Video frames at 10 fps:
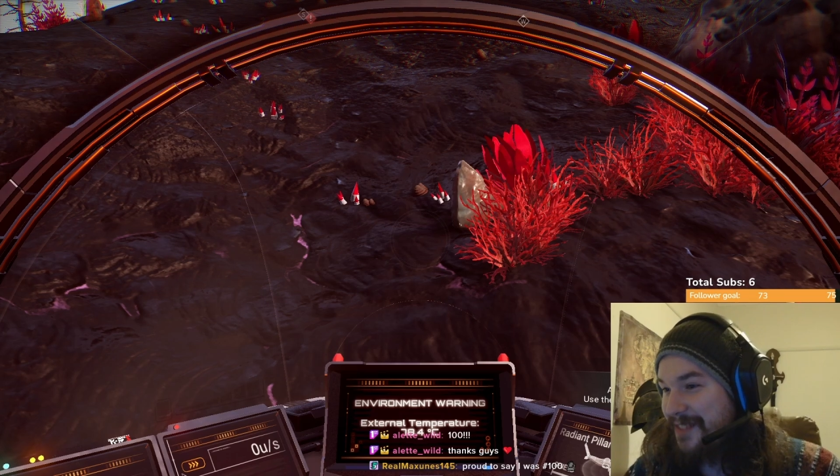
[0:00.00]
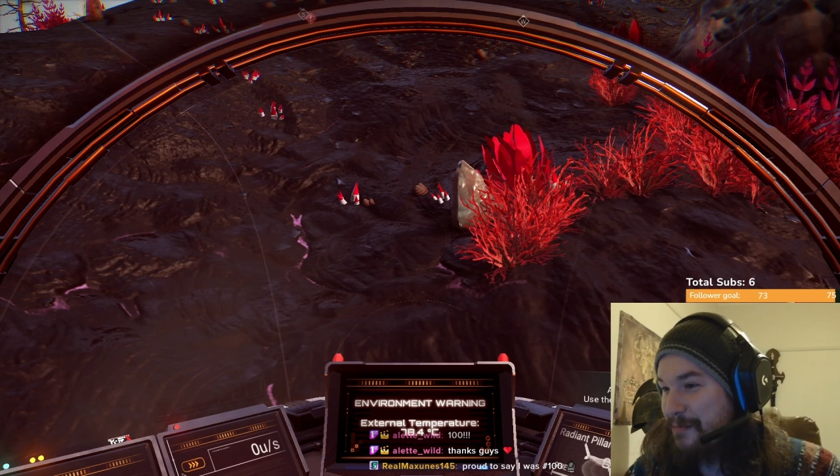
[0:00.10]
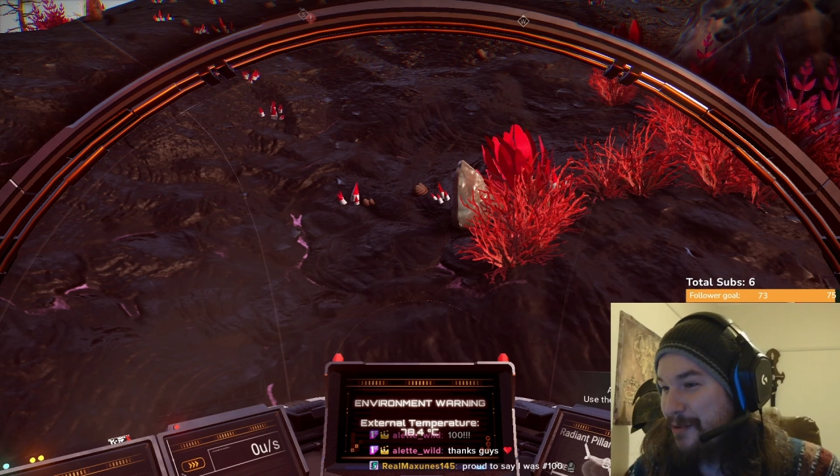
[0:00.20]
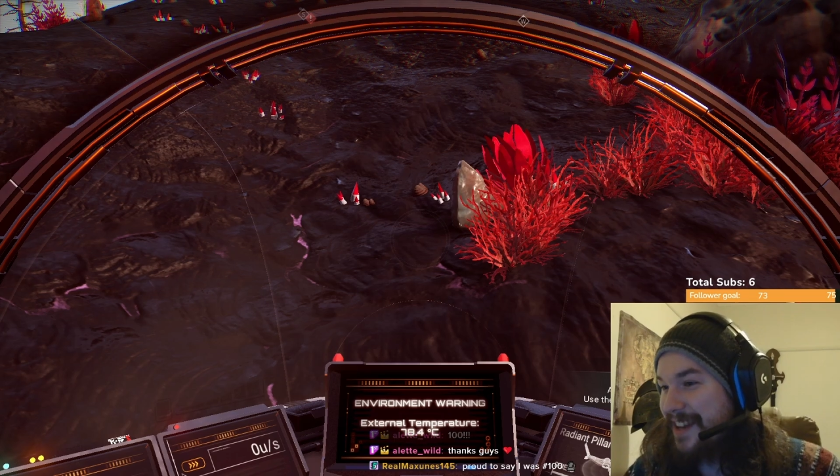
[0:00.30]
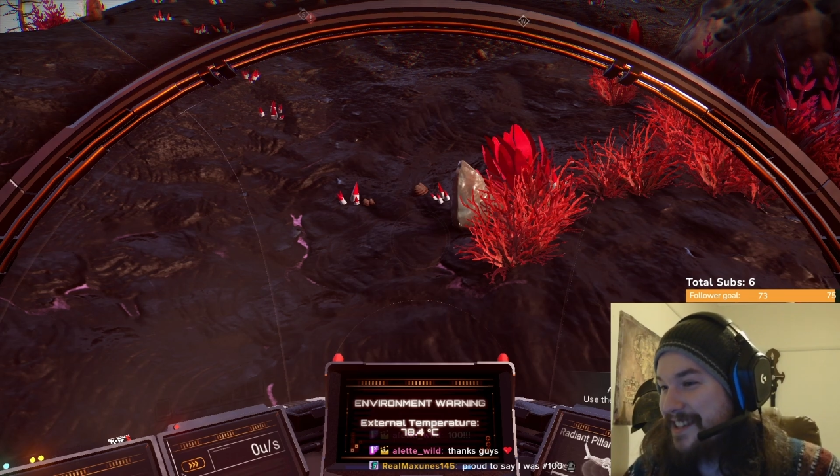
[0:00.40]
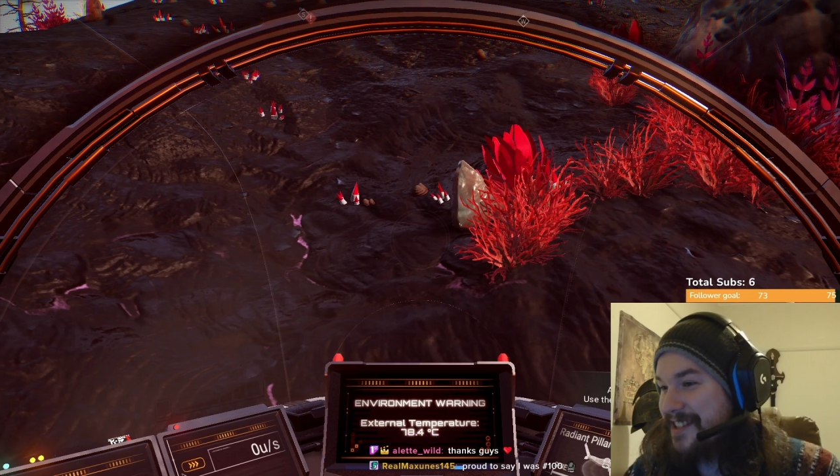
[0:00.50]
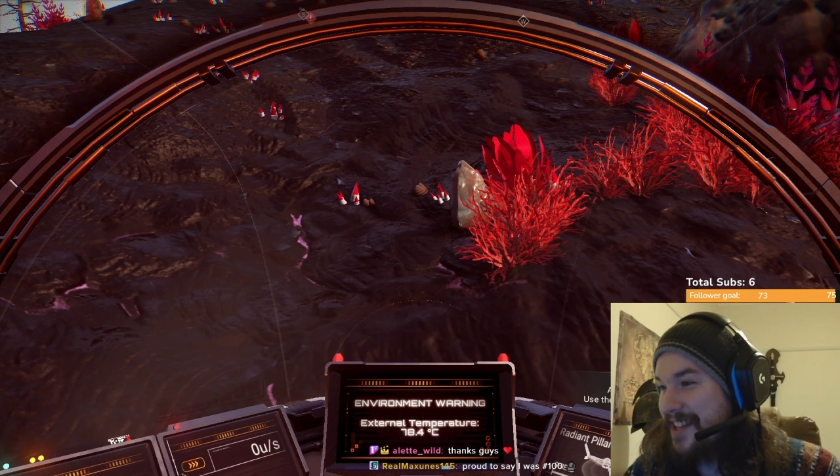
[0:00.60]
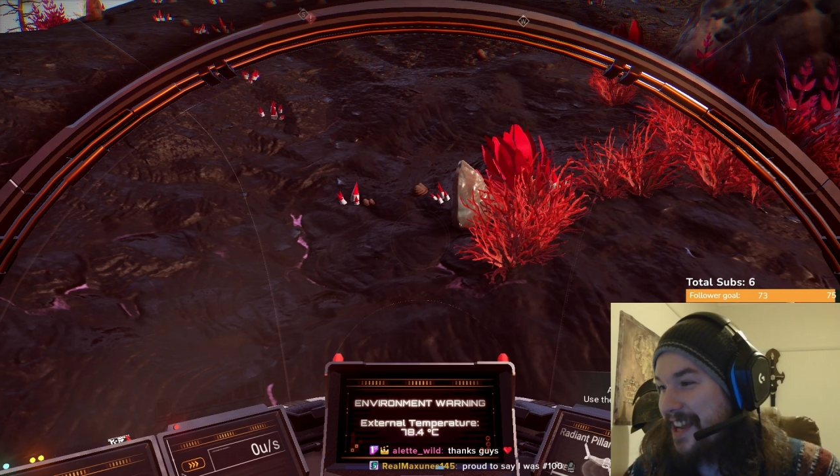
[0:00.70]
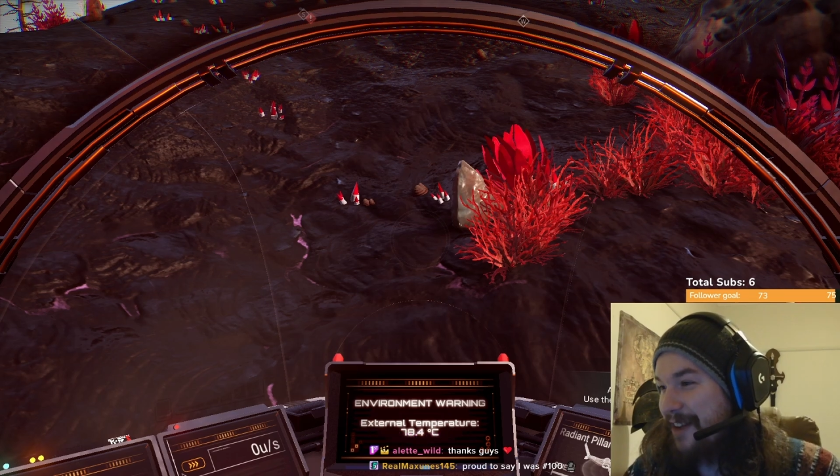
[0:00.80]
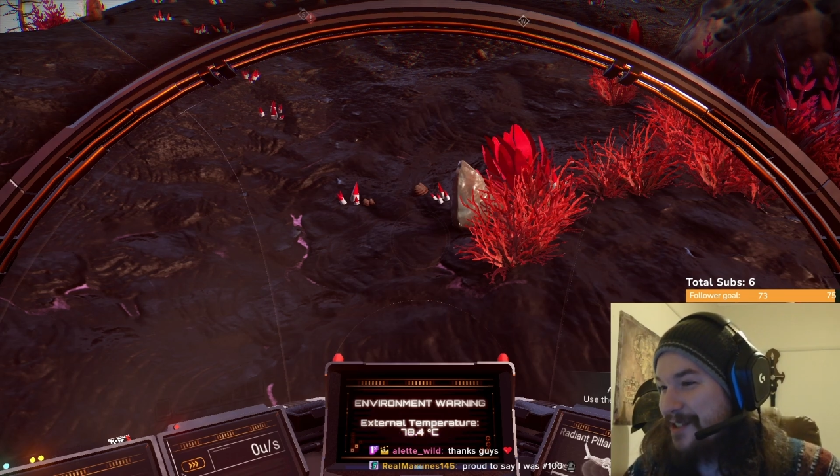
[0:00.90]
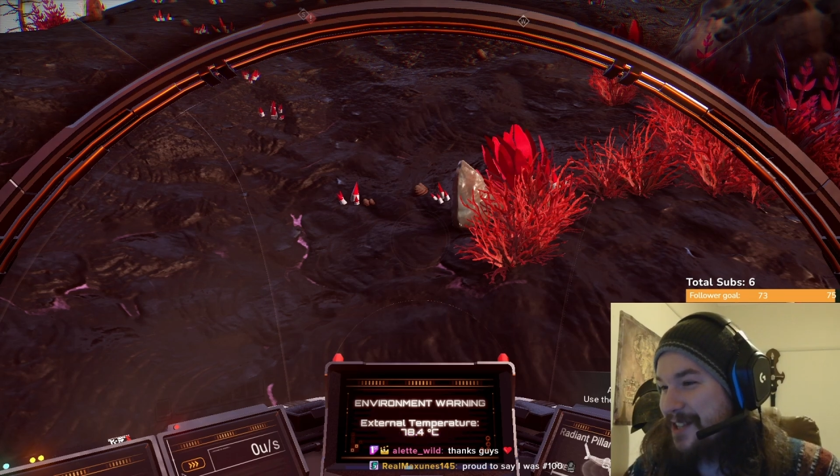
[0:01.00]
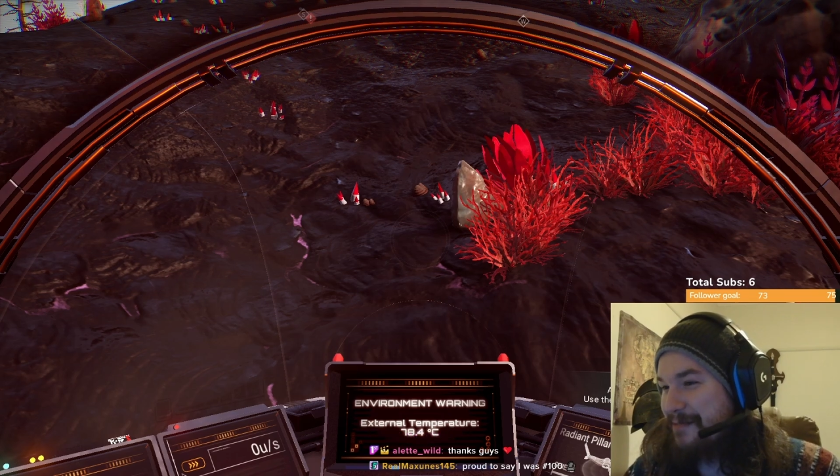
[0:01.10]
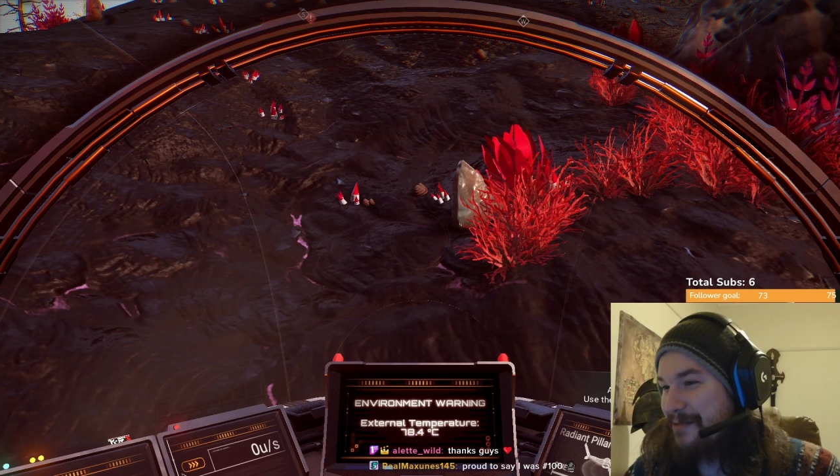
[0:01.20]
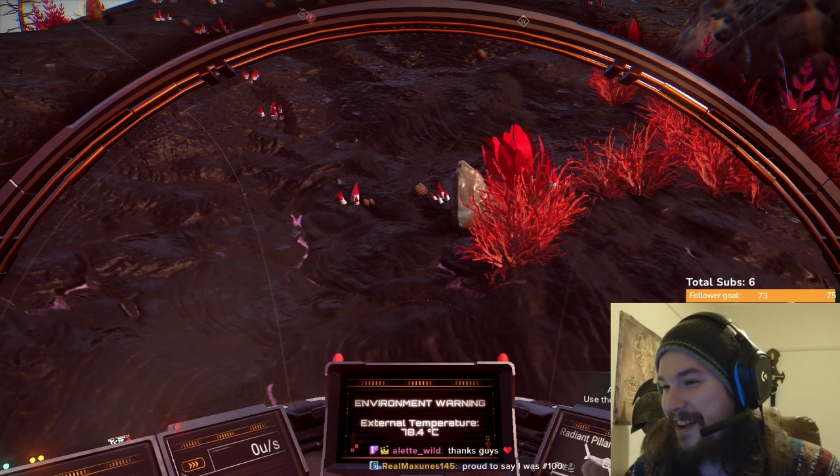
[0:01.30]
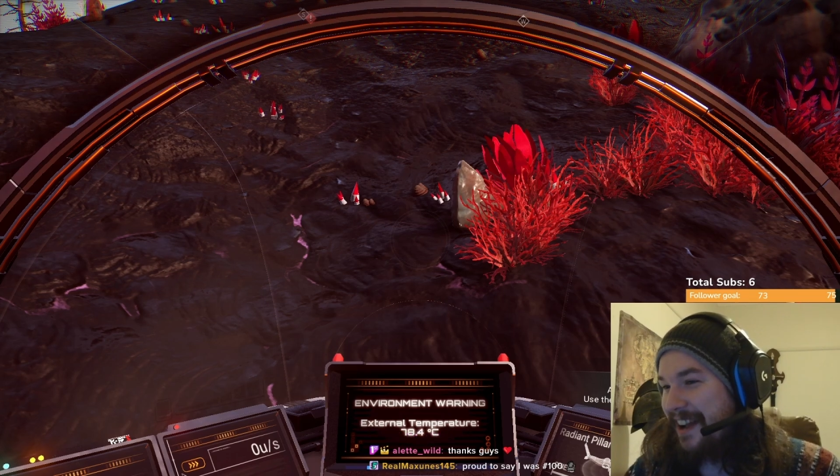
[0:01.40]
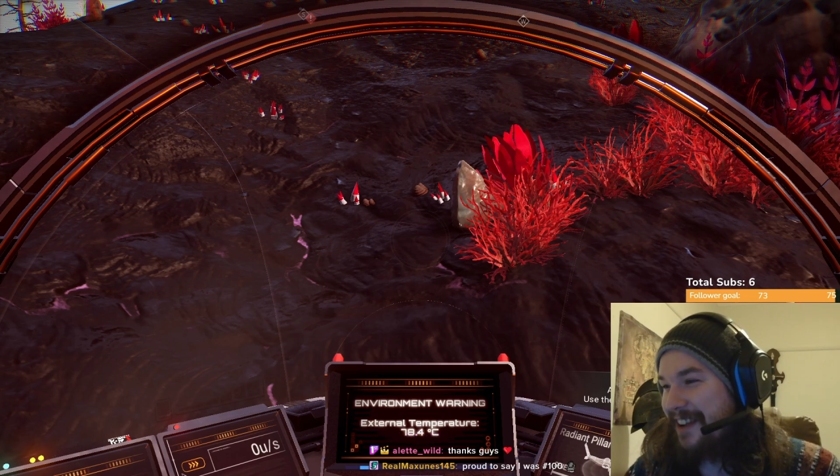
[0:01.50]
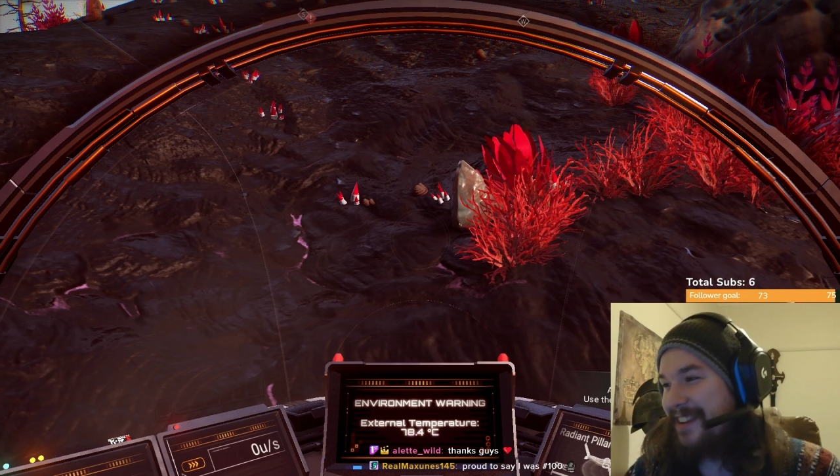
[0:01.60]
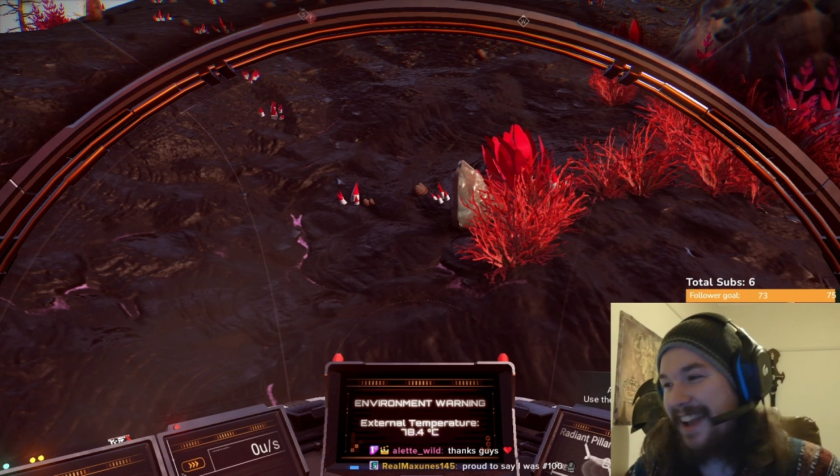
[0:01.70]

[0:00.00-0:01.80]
Proud to say I was number 100.